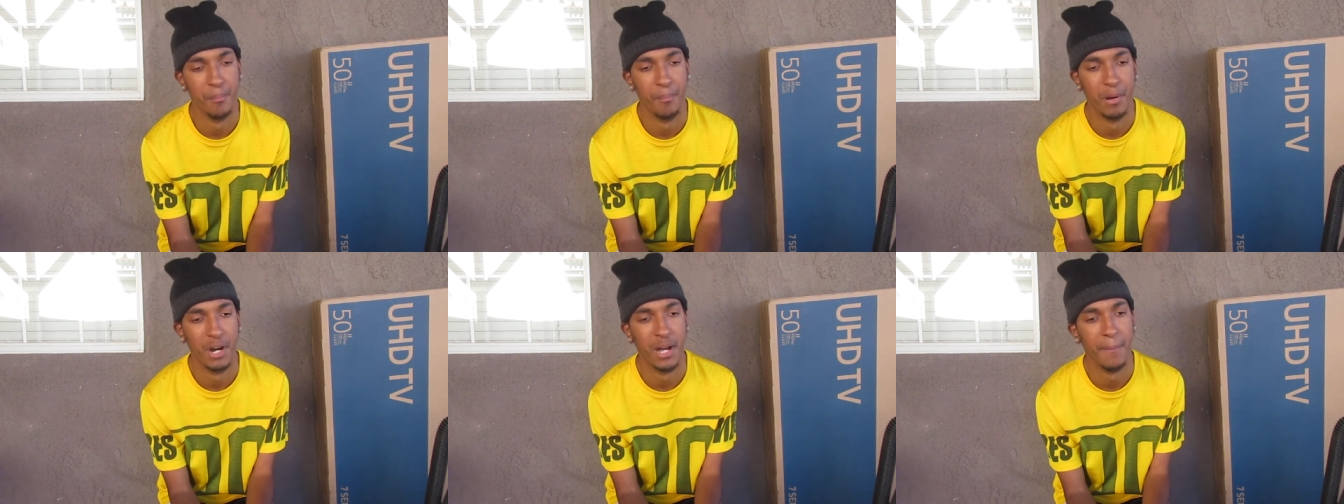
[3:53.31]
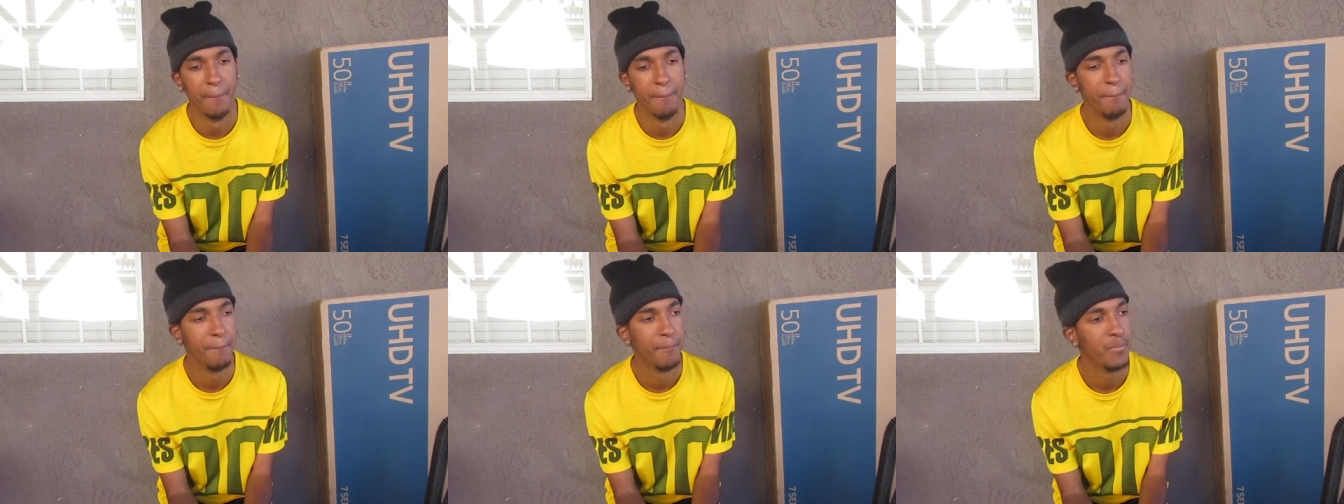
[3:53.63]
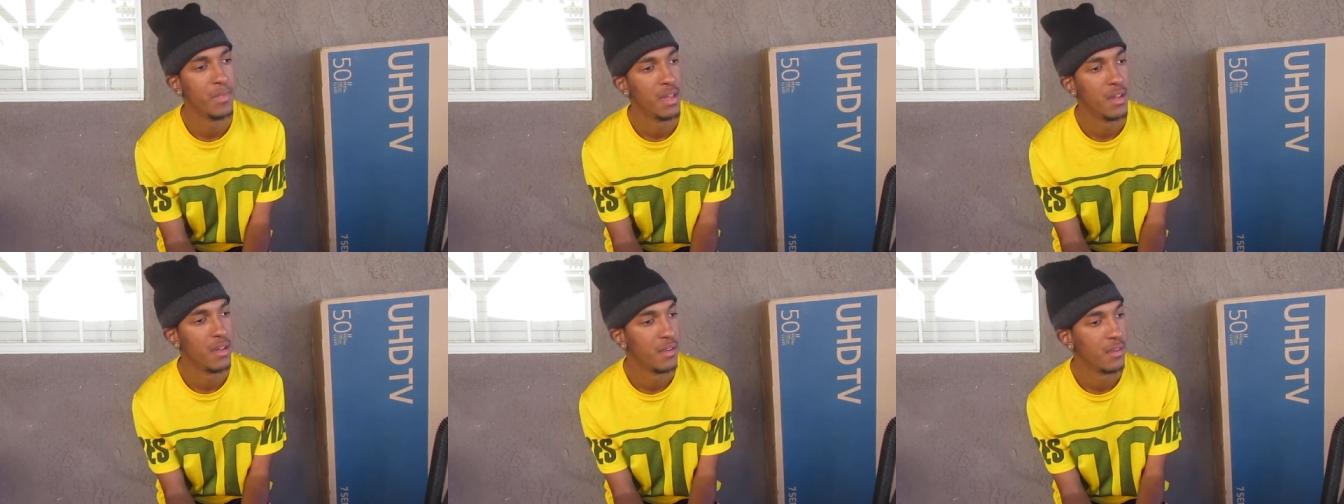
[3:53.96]
But
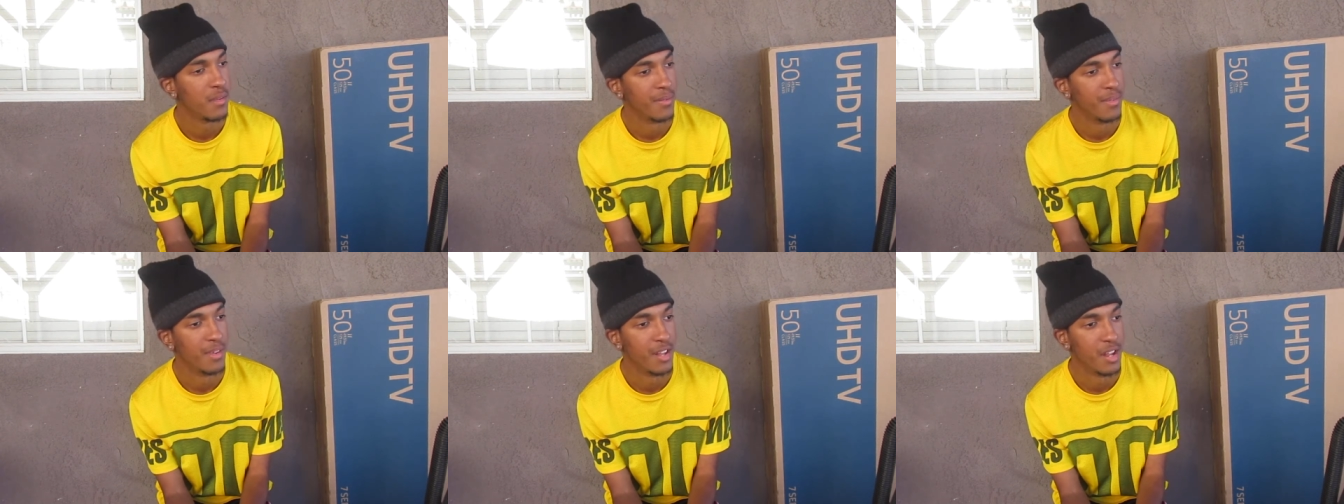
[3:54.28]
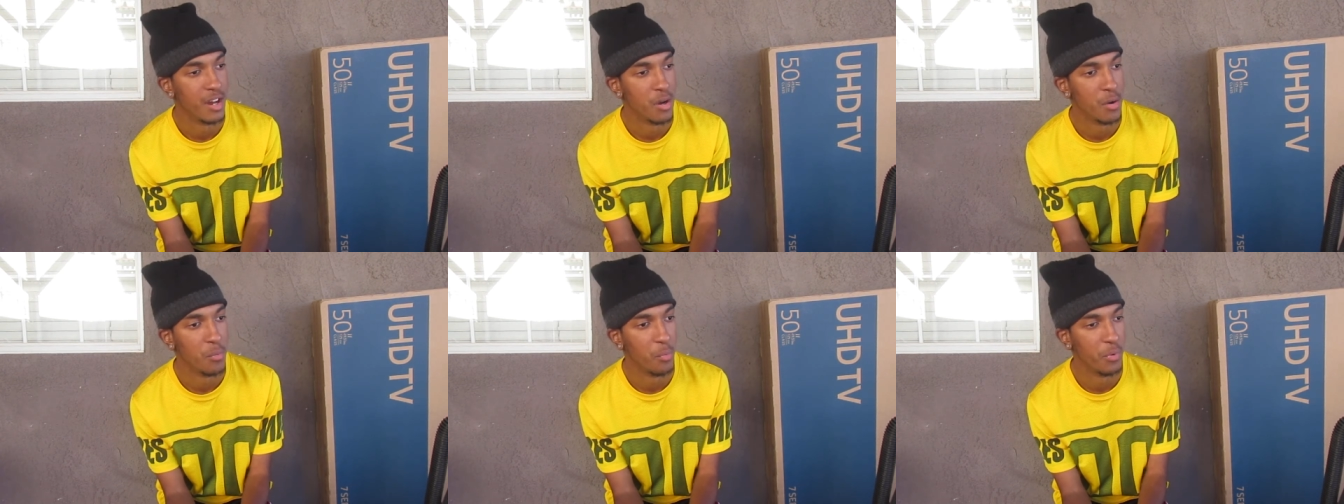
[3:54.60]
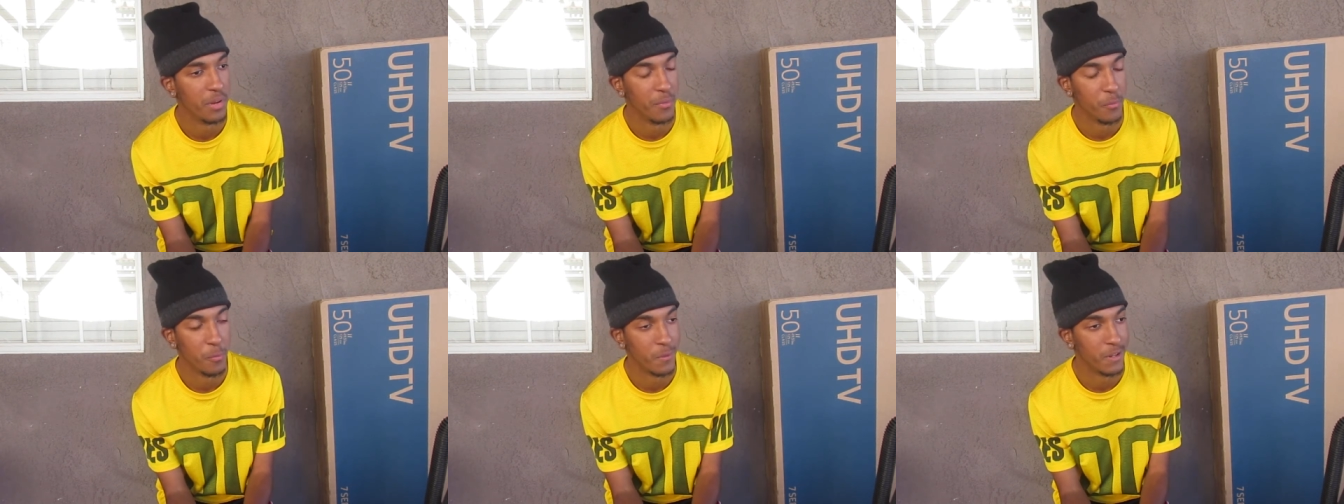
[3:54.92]
you know,
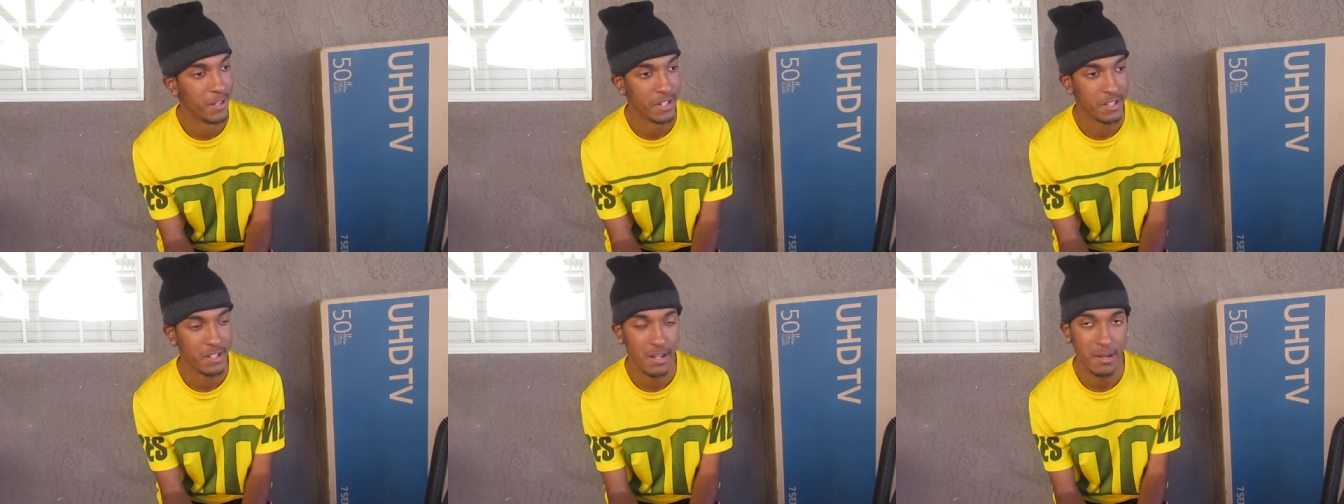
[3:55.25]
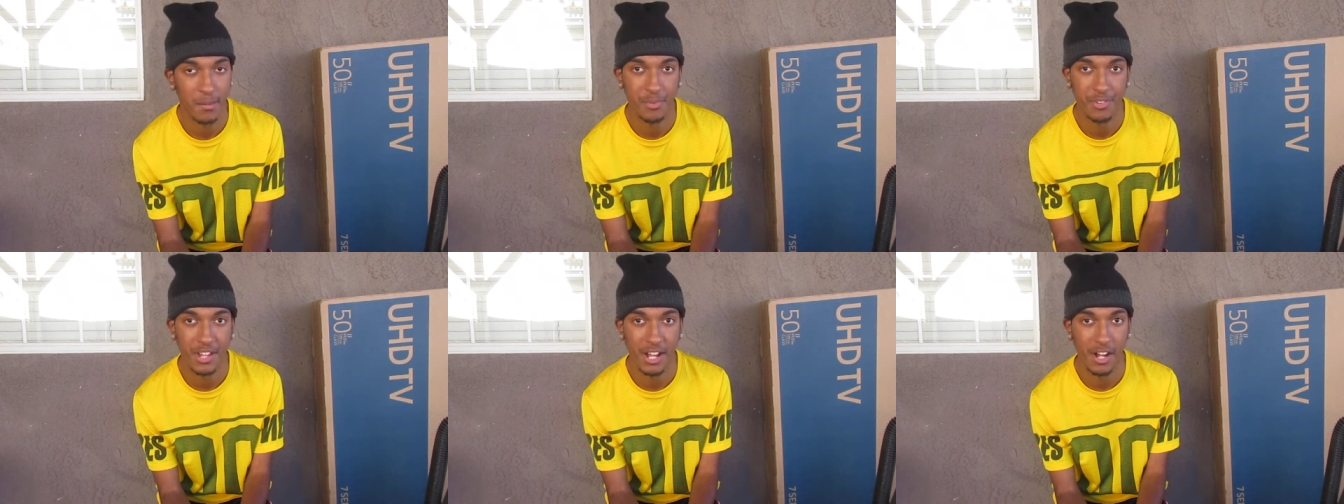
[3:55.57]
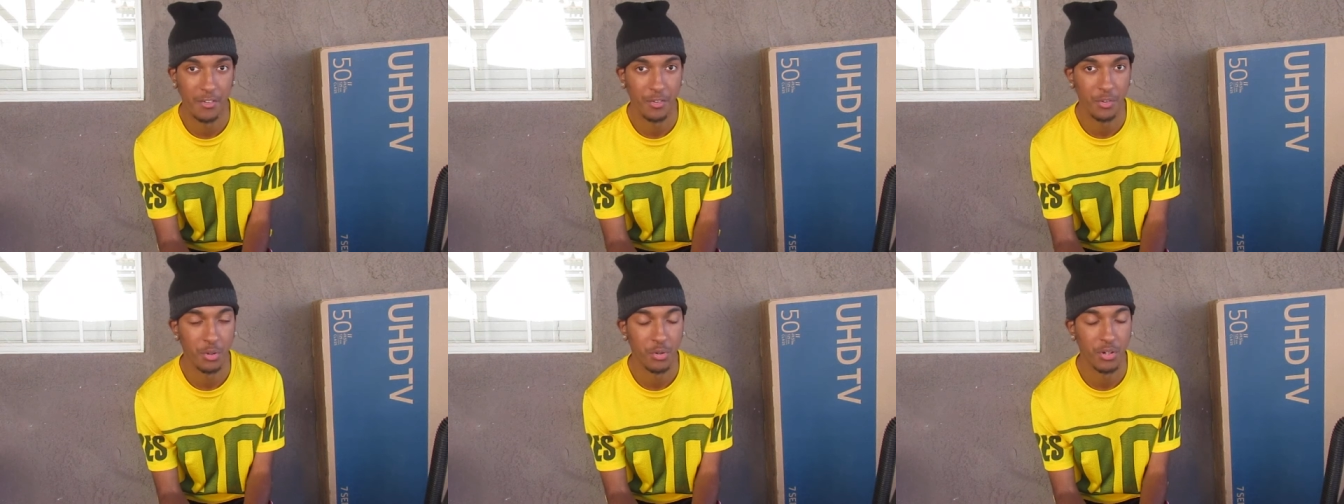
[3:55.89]
when it, when it comes
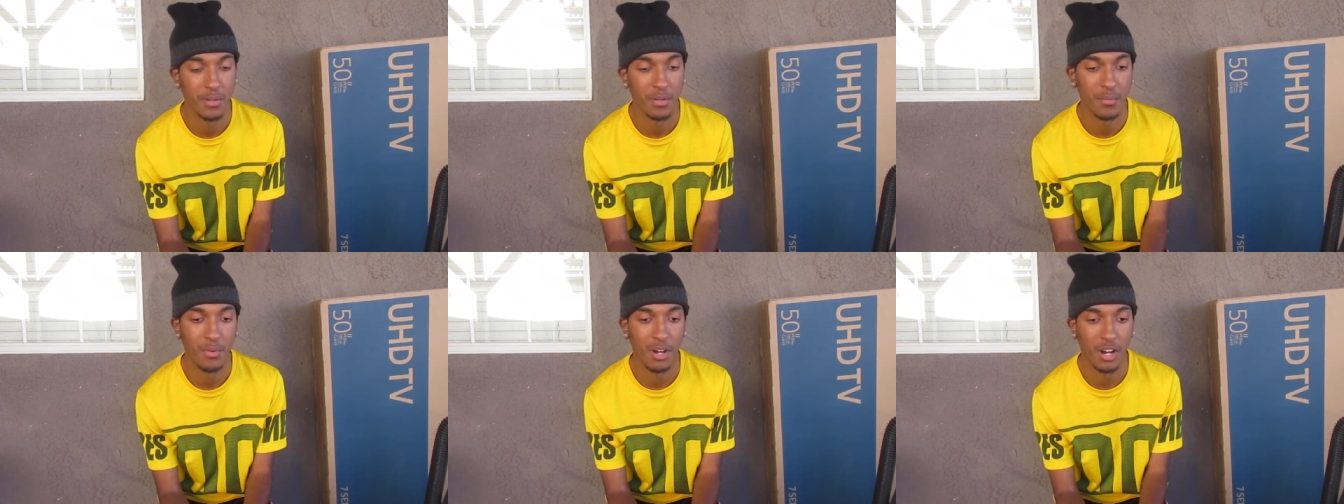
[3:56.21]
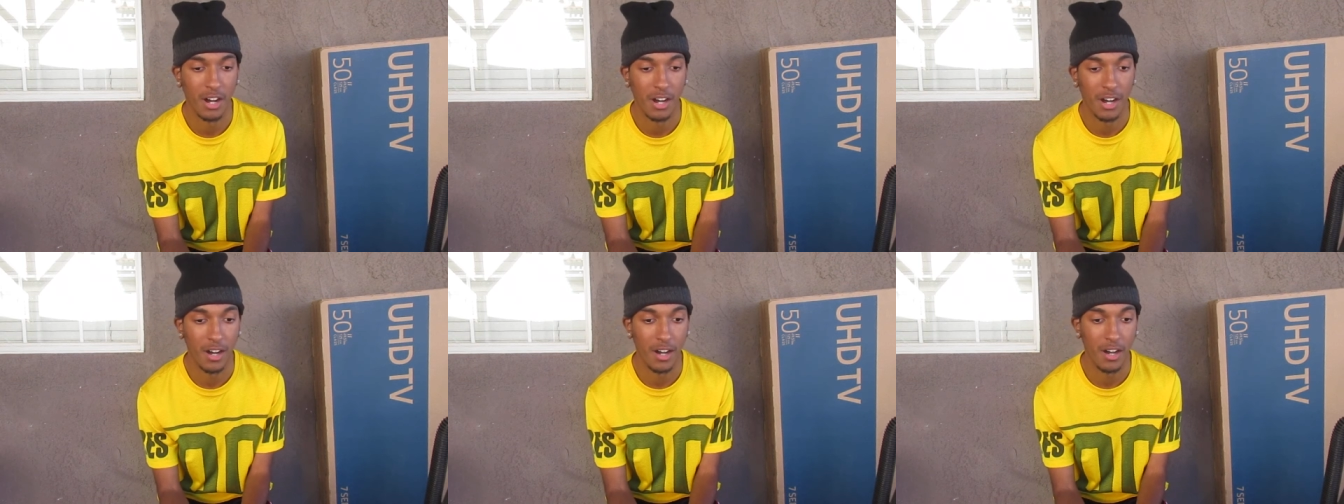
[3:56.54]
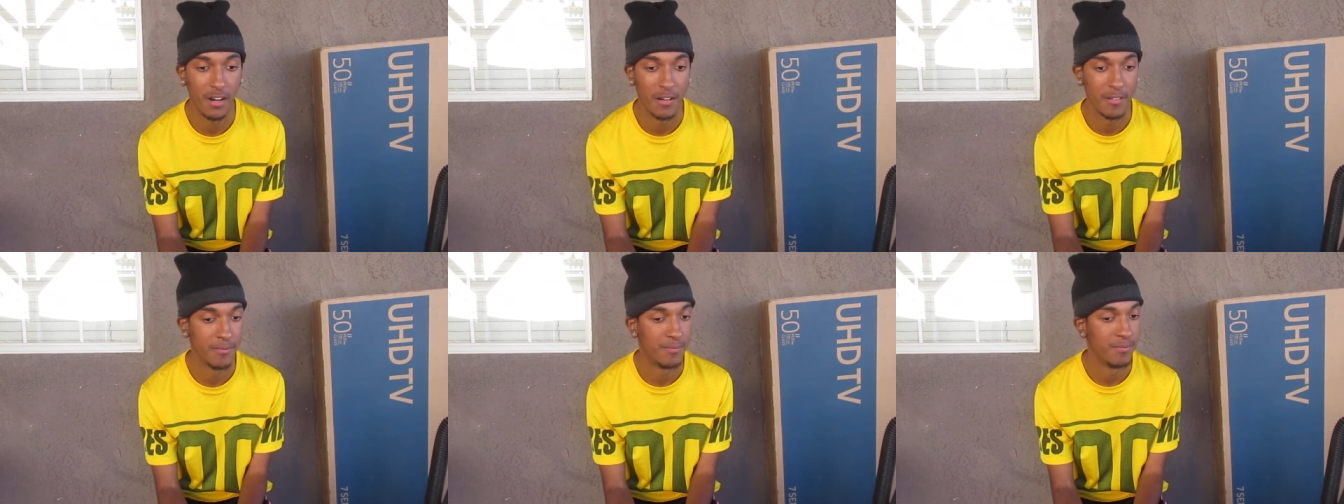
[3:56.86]
down to it,
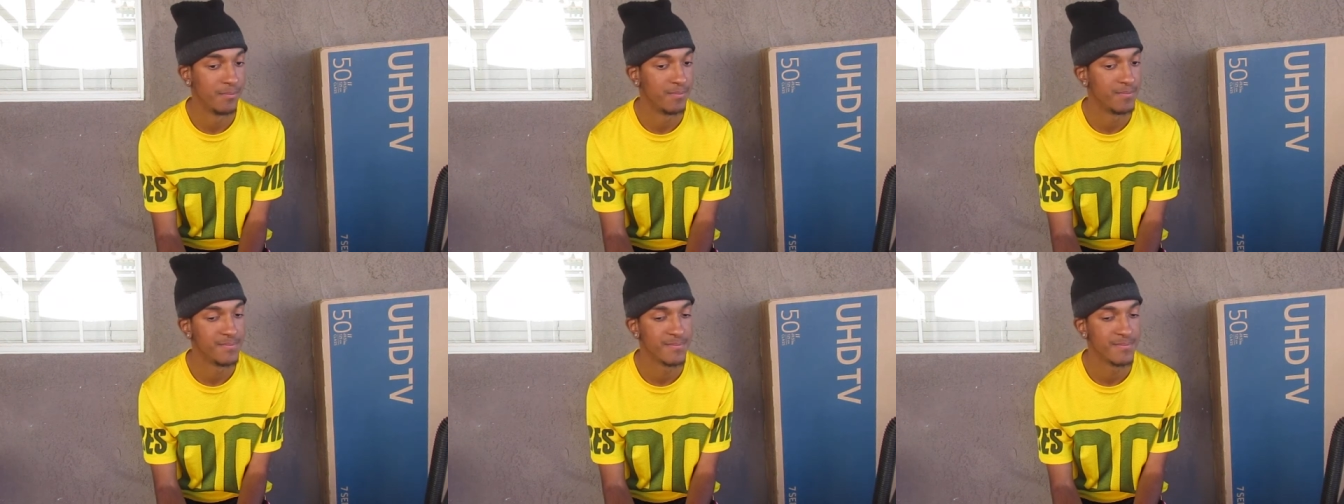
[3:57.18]
um,